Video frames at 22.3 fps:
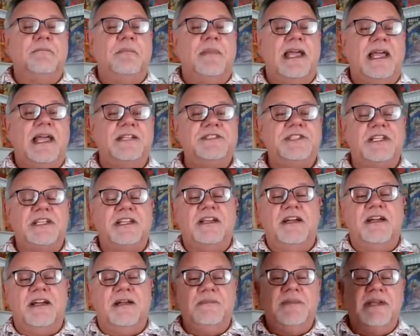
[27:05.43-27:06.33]
Magic
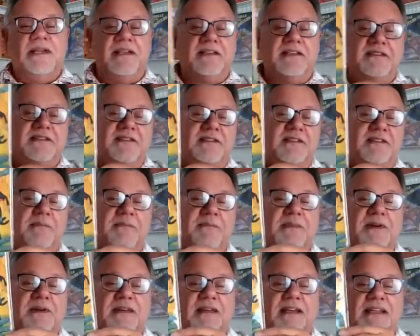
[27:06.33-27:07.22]
Comics
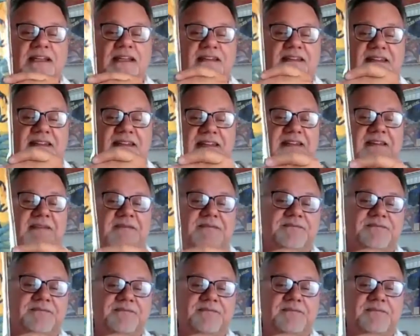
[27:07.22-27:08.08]
number 19.